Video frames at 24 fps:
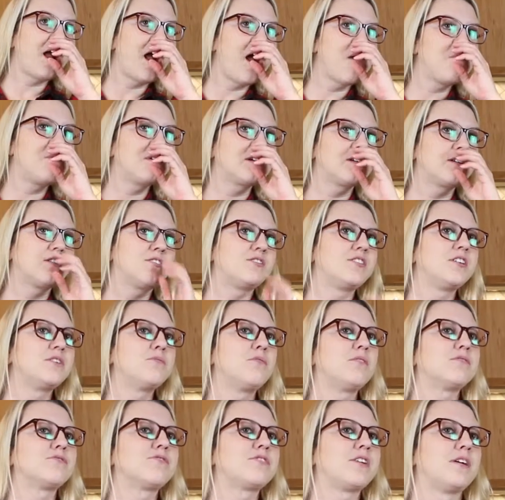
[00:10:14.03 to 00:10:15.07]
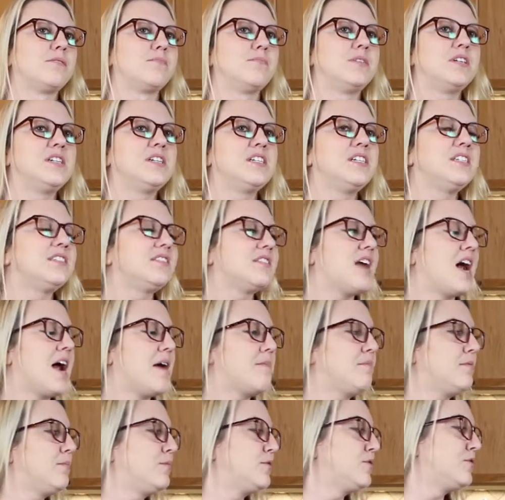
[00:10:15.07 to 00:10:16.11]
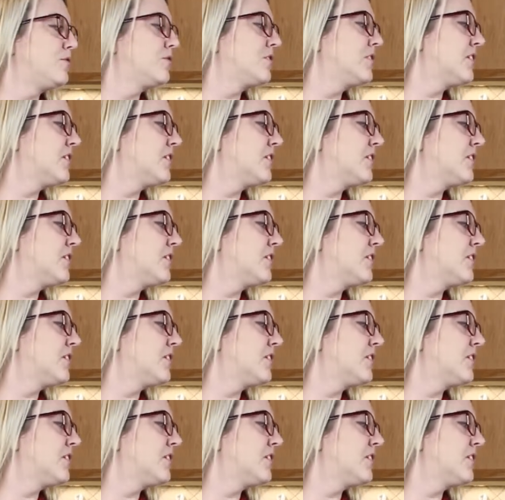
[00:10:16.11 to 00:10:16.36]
Abby because she wants some. It is Abby, but you